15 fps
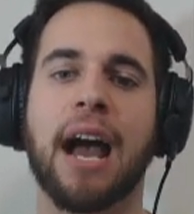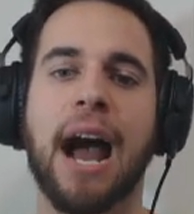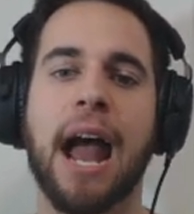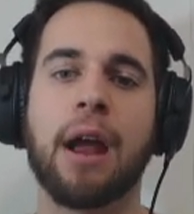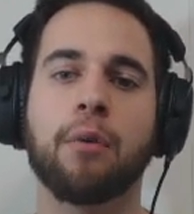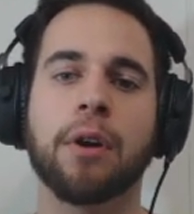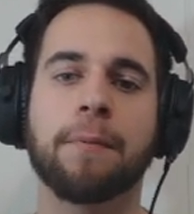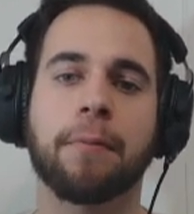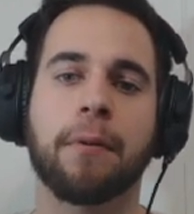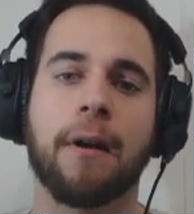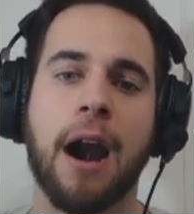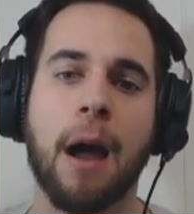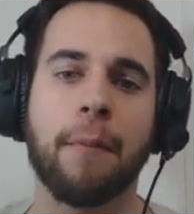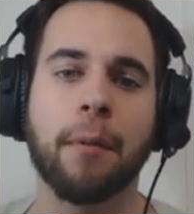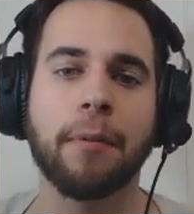I would
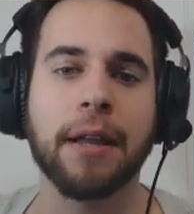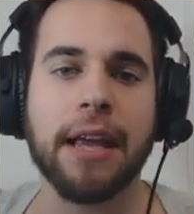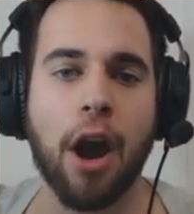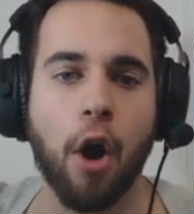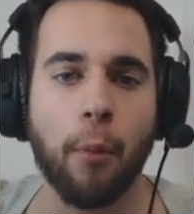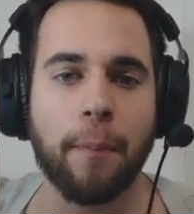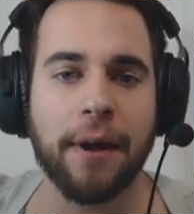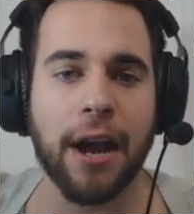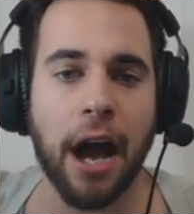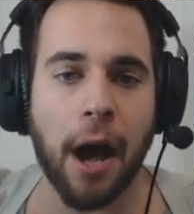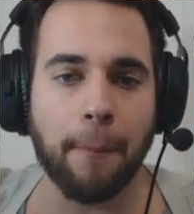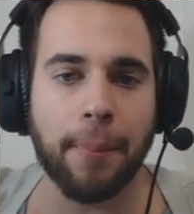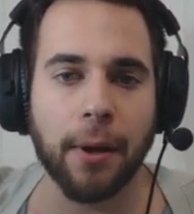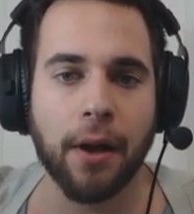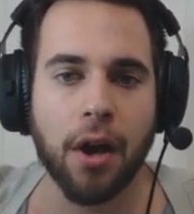probably open
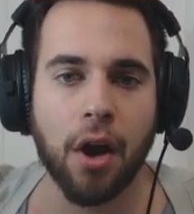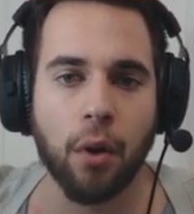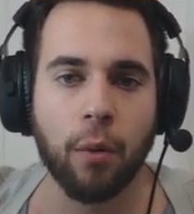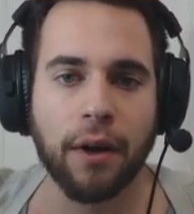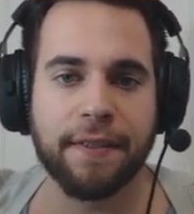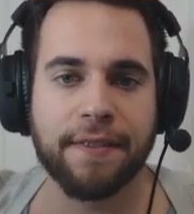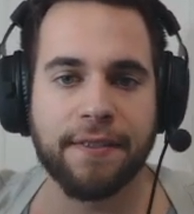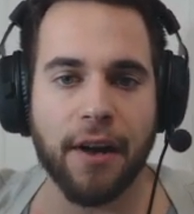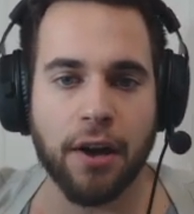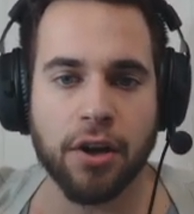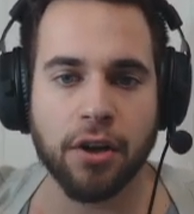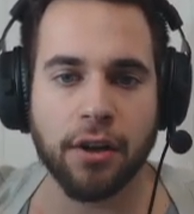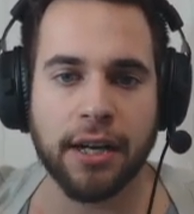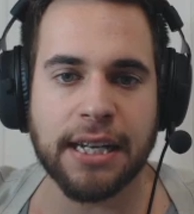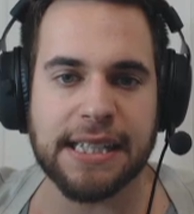up with
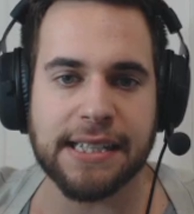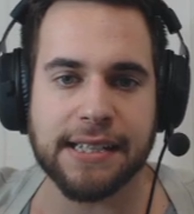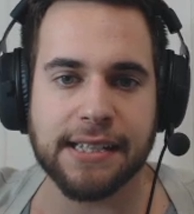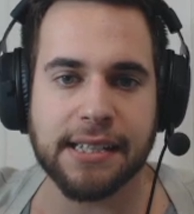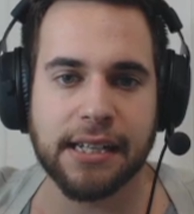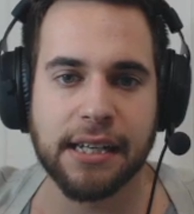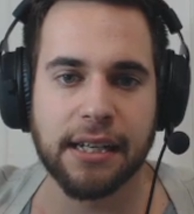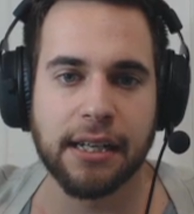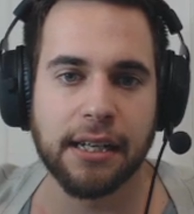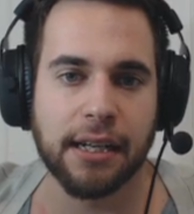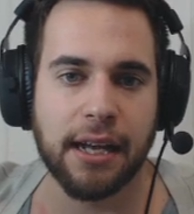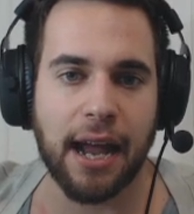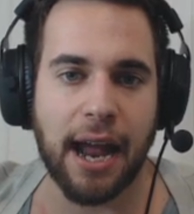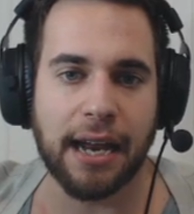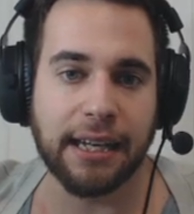Thundurus
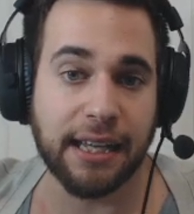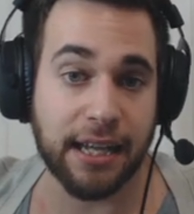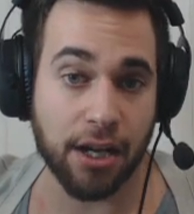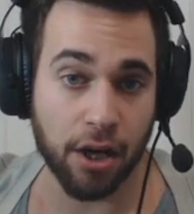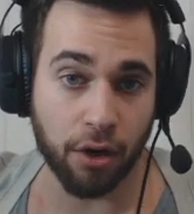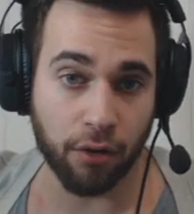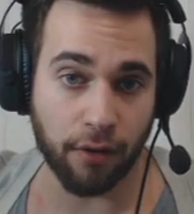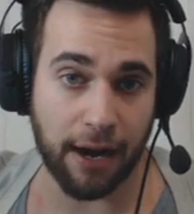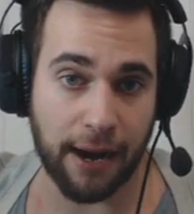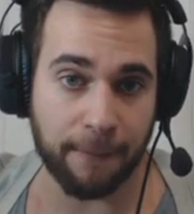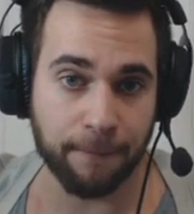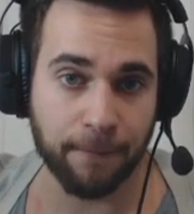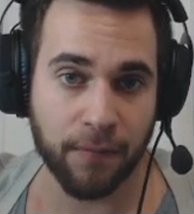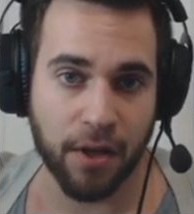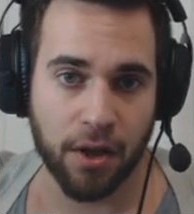and Kyogre.
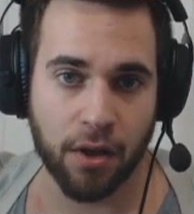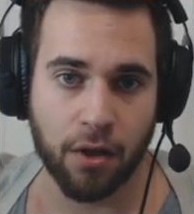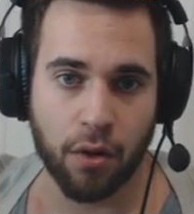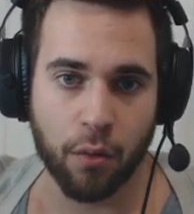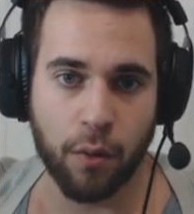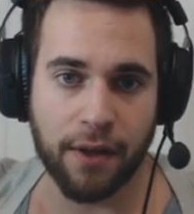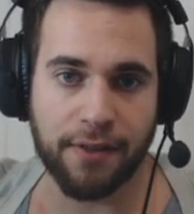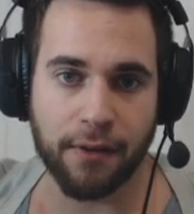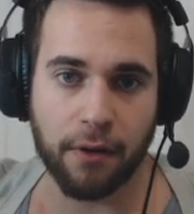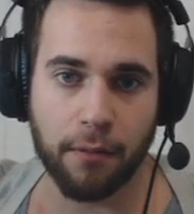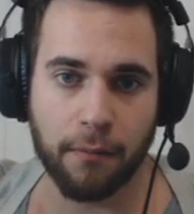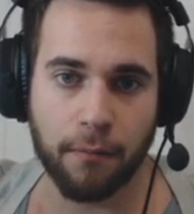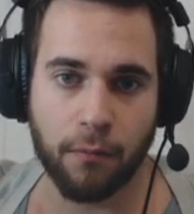With